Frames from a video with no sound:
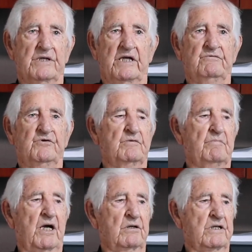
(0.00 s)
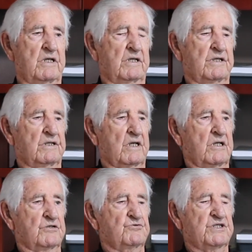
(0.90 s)
They would melt it into the
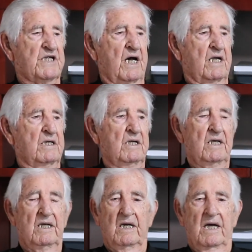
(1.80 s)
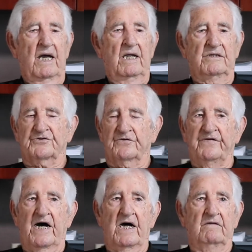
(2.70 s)
countryside and
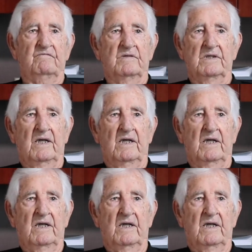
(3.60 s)
survive,